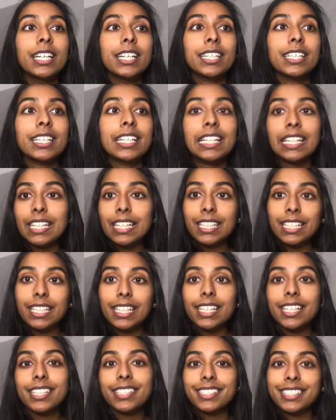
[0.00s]
Clearly
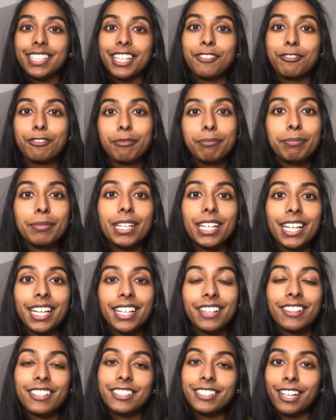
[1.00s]
it's given me
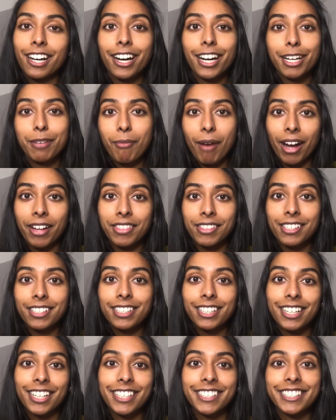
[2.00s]
the time and the
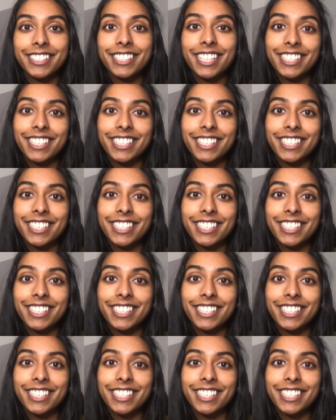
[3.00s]
chance